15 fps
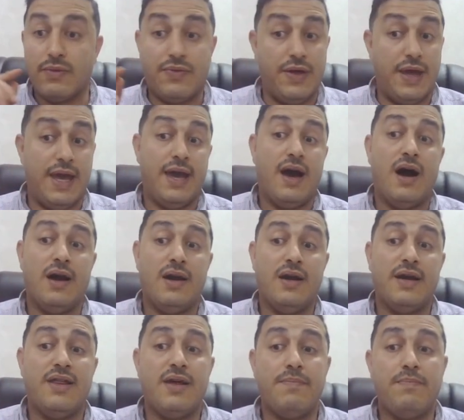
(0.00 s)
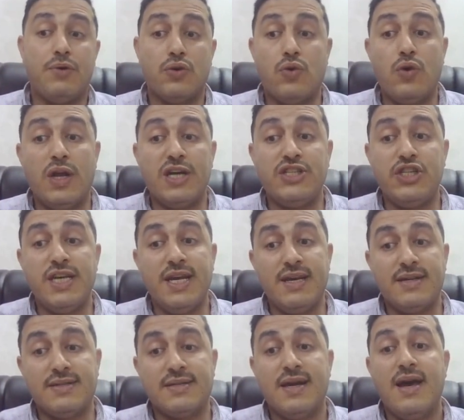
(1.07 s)
they highlight the important
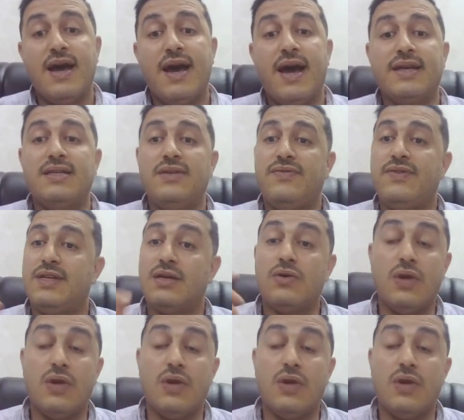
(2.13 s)
collagenase activity.